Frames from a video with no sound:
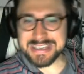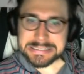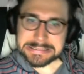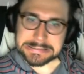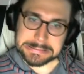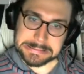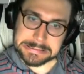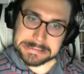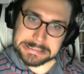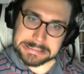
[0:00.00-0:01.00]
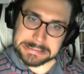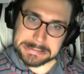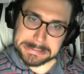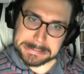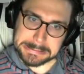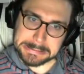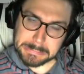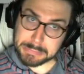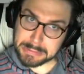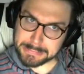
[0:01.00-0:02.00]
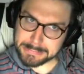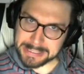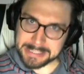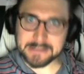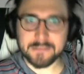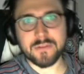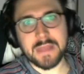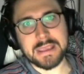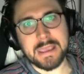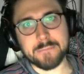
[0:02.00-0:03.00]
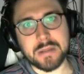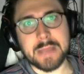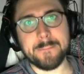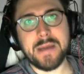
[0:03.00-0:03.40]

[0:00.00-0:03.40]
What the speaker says: is a little problematic for that game plan,